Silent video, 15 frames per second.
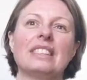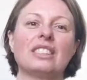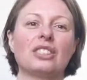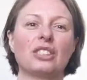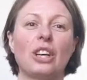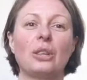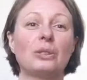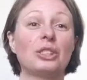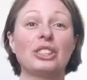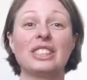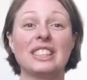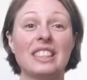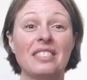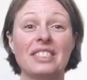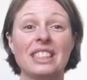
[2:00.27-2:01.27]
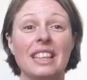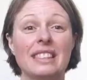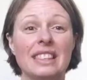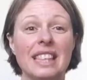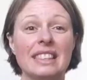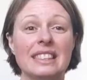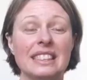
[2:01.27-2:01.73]
so she's never
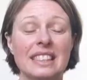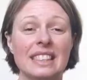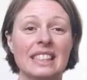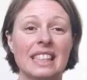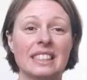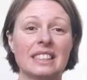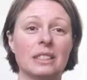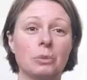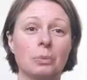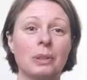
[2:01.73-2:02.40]
done anything like this